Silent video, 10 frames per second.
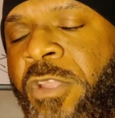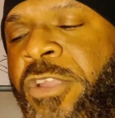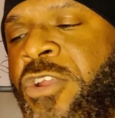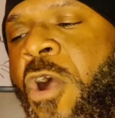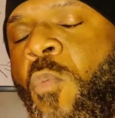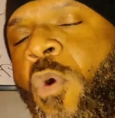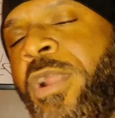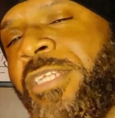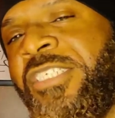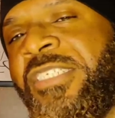You don't
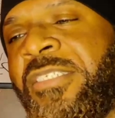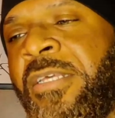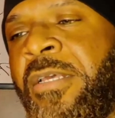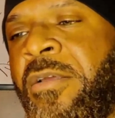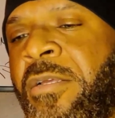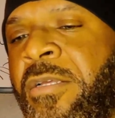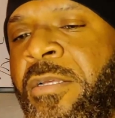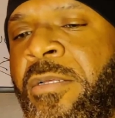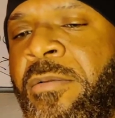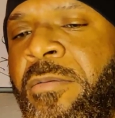want to just
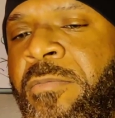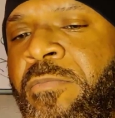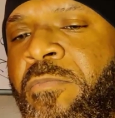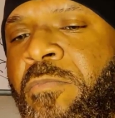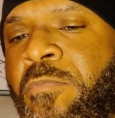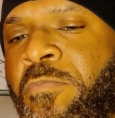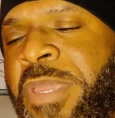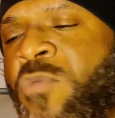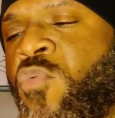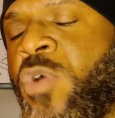
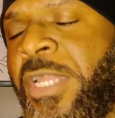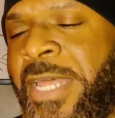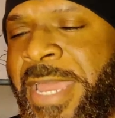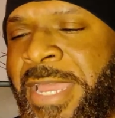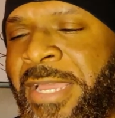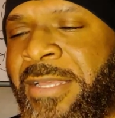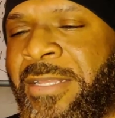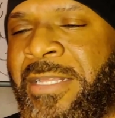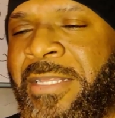be willing